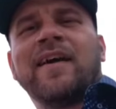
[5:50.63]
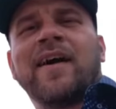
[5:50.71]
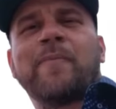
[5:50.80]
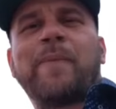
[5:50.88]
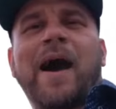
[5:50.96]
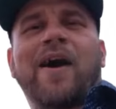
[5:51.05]

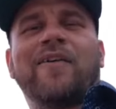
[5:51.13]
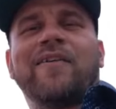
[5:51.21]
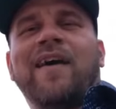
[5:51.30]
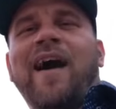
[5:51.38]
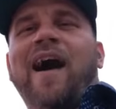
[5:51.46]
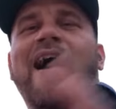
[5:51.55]
about
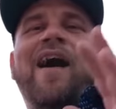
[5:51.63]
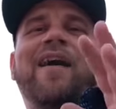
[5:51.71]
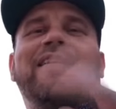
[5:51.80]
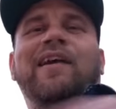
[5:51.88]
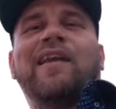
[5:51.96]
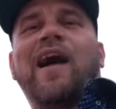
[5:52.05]
how
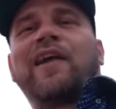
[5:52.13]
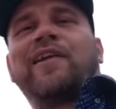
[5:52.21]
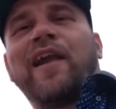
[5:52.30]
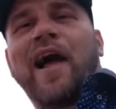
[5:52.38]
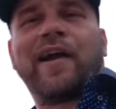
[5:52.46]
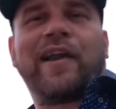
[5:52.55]
good luck,
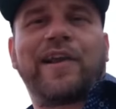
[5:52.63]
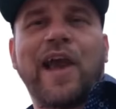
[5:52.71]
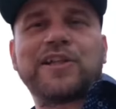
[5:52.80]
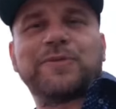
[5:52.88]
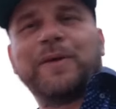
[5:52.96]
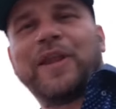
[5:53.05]
you're not going to
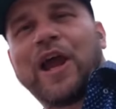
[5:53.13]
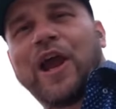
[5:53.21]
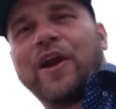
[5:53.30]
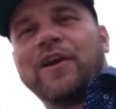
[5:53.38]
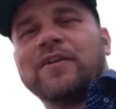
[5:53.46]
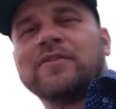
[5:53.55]
catch me there.